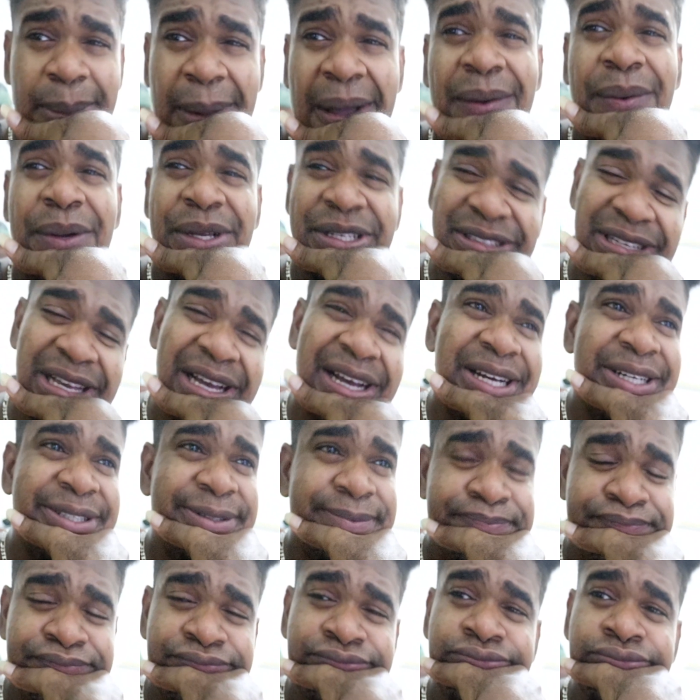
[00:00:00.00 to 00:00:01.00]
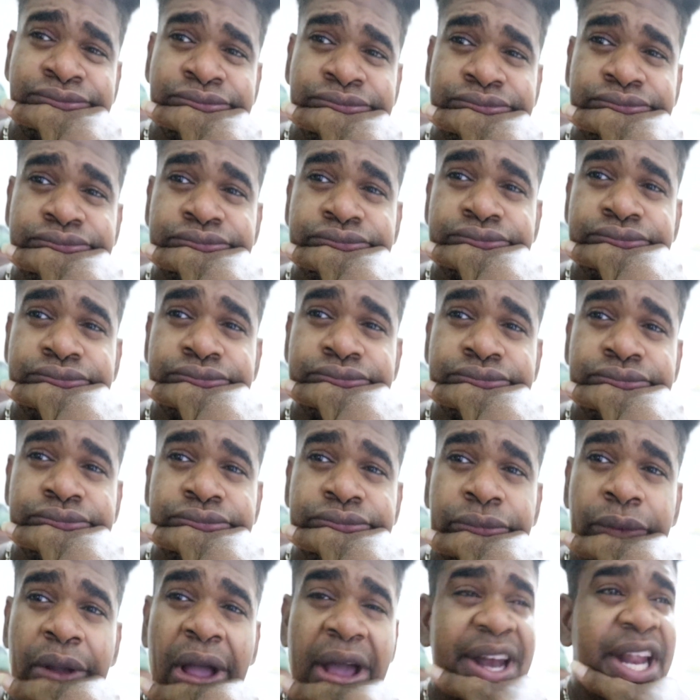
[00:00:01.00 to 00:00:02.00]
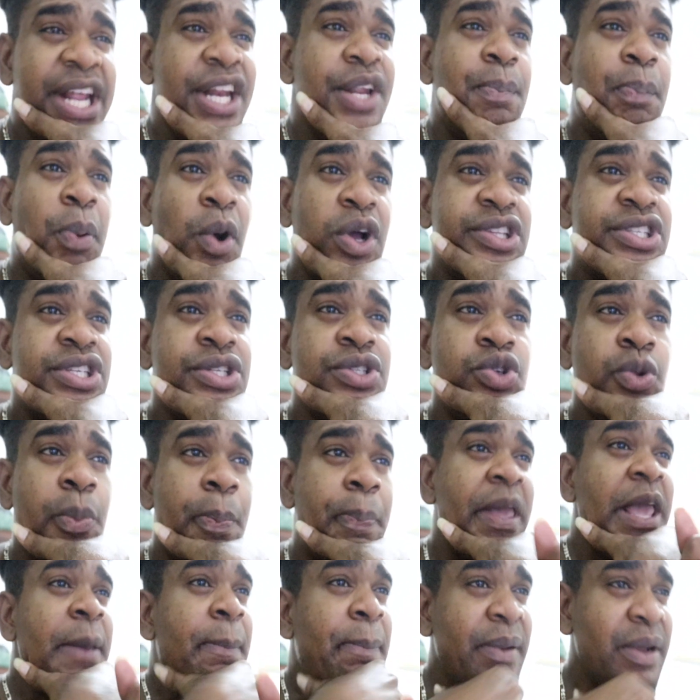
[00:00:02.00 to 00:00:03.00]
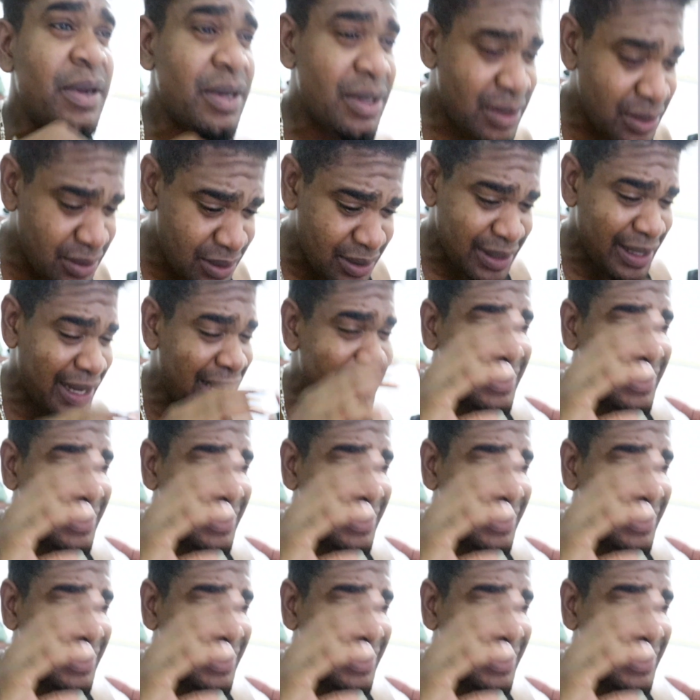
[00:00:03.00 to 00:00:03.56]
Makwesa. And then you pointing to people.